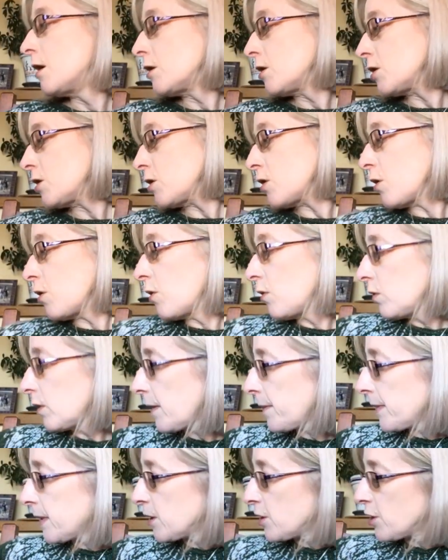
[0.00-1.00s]
So
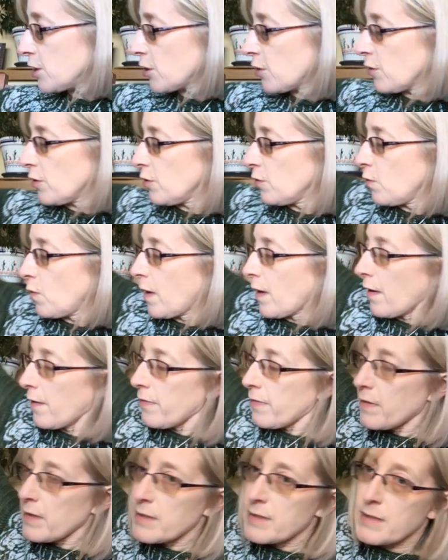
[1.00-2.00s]
let me show you
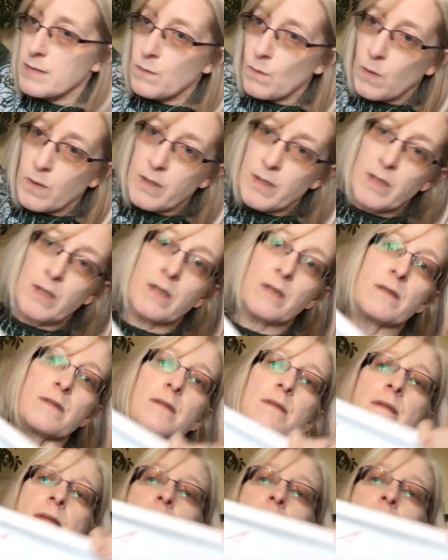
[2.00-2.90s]
where this one is